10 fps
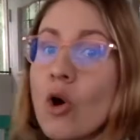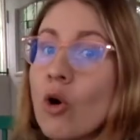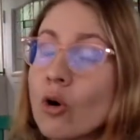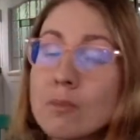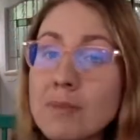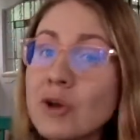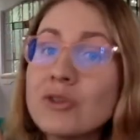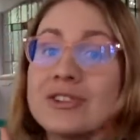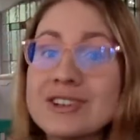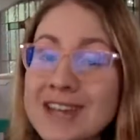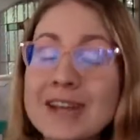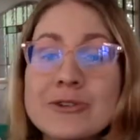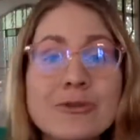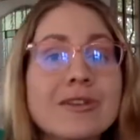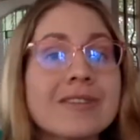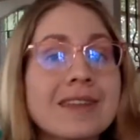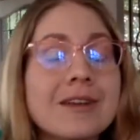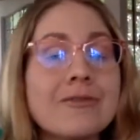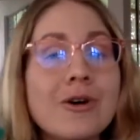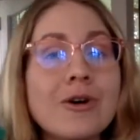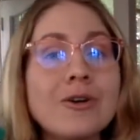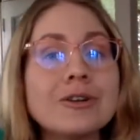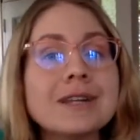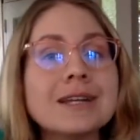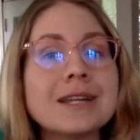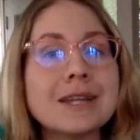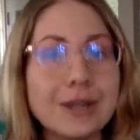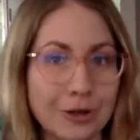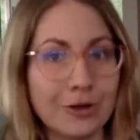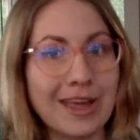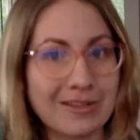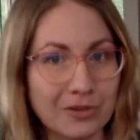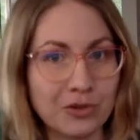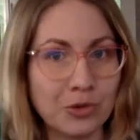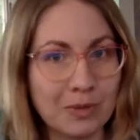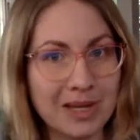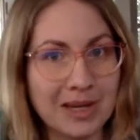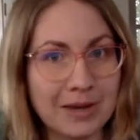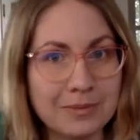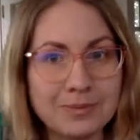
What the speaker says: or most dangerously of all, look at social media.